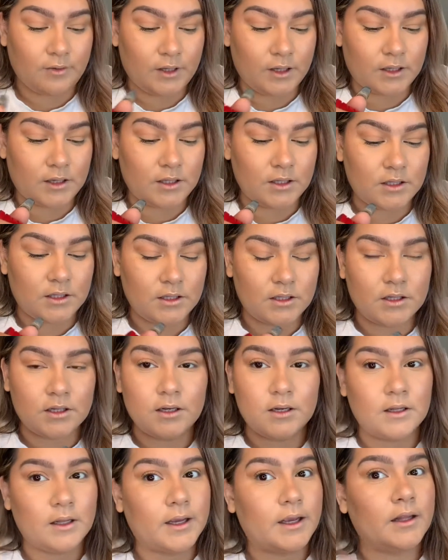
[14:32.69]
Like, this
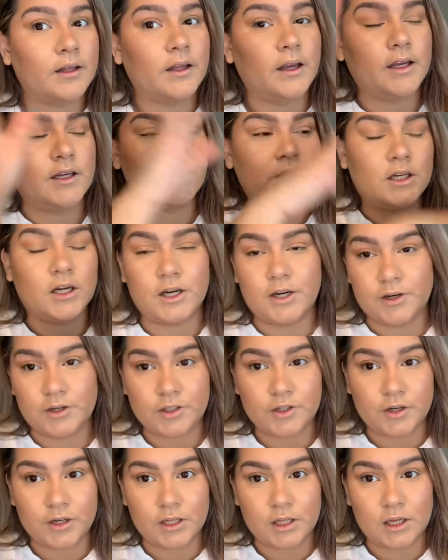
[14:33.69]
isn't like in the
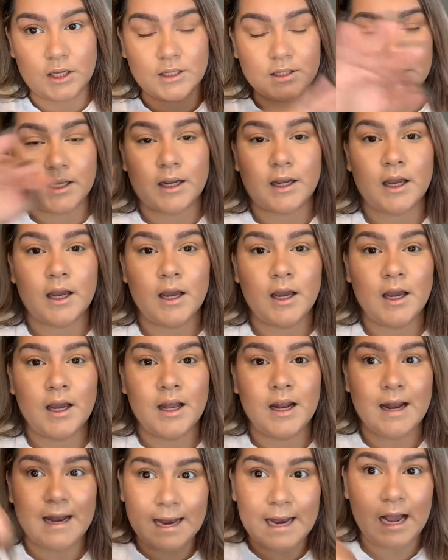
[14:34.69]
1800s or anything. It's like
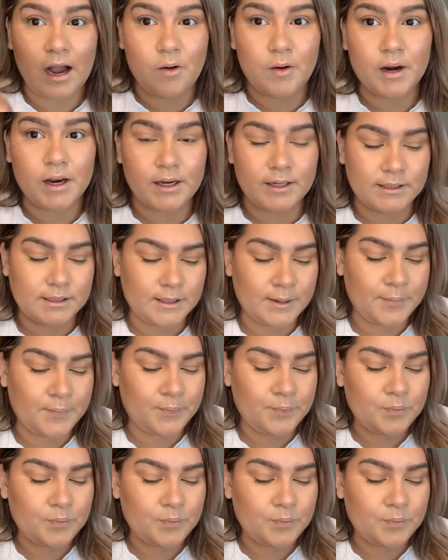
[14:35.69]
nowadays.